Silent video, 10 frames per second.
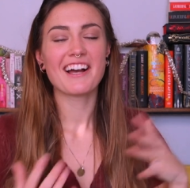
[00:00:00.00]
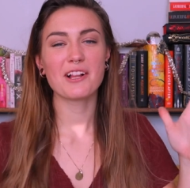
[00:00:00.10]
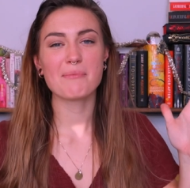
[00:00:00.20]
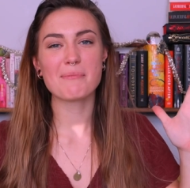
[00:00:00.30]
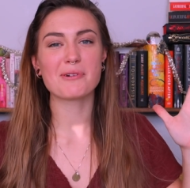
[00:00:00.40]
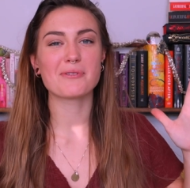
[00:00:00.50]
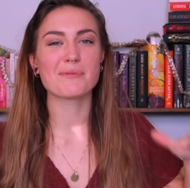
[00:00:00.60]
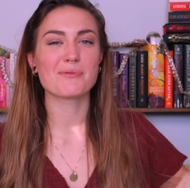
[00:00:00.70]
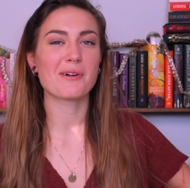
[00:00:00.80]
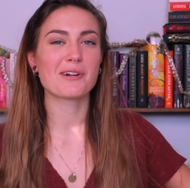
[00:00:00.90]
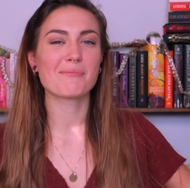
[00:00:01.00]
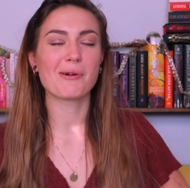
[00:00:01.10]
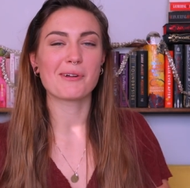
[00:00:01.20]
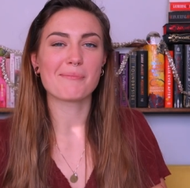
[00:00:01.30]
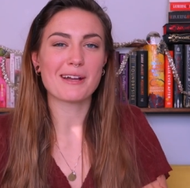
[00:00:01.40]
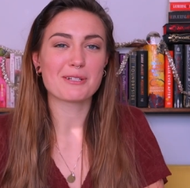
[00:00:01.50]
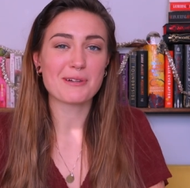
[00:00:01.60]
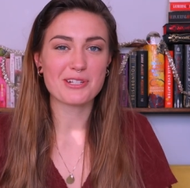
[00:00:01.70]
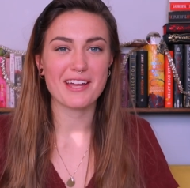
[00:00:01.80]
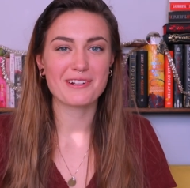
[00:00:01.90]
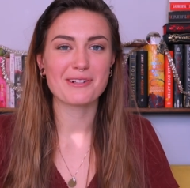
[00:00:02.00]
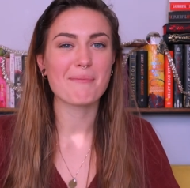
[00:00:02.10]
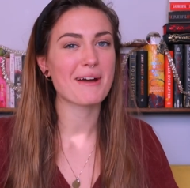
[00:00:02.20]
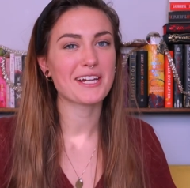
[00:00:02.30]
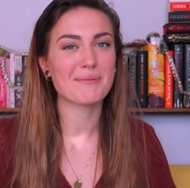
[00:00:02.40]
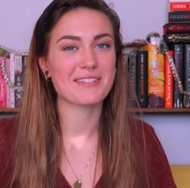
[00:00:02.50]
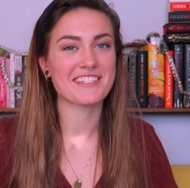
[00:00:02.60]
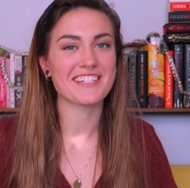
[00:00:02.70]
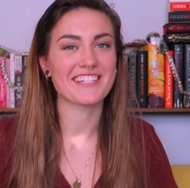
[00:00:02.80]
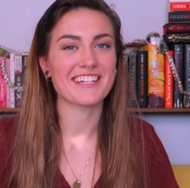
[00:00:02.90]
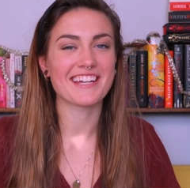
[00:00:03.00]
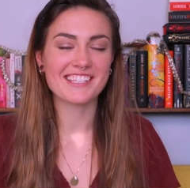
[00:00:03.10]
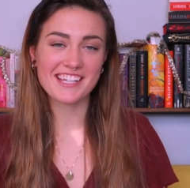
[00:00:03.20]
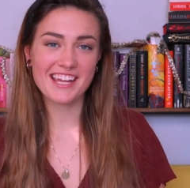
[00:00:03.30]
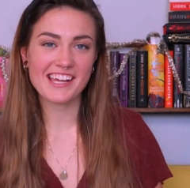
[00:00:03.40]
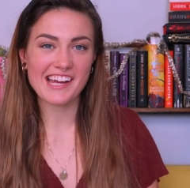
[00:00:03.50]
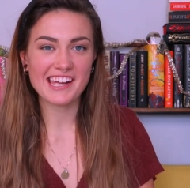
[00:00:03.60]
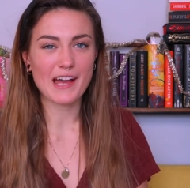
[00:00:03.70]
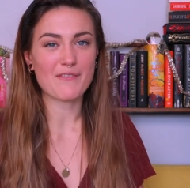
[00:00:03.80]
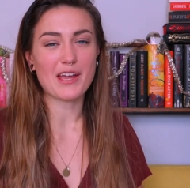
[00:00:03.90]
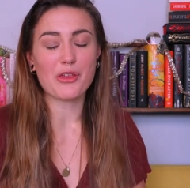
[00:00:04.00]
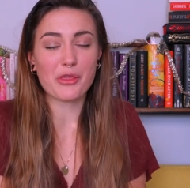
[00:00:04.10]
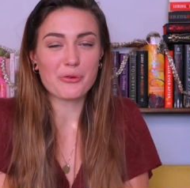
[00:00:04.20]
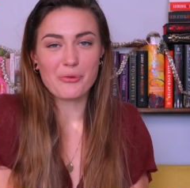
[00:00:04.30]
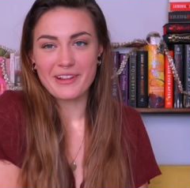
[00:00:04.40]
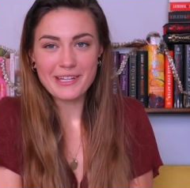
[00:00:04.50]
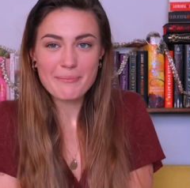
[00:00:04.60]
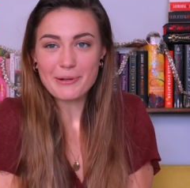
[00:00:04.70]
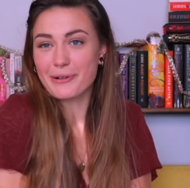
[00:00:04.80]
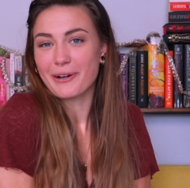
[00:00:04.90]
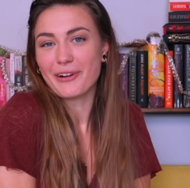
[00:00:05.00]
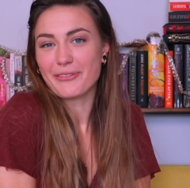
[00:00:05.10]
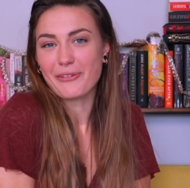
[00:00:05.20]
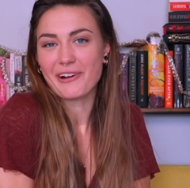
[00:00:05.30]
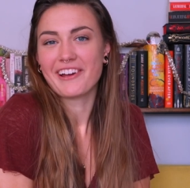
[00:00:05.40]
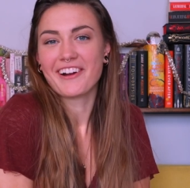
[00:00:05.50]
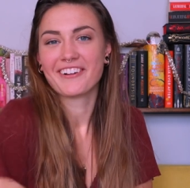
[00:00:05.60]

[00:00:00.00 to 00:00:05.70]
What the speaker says: Hello my bookworms, welcome or welcome back to my channel. My name is Sydney and today I have a thrilling book haul for you.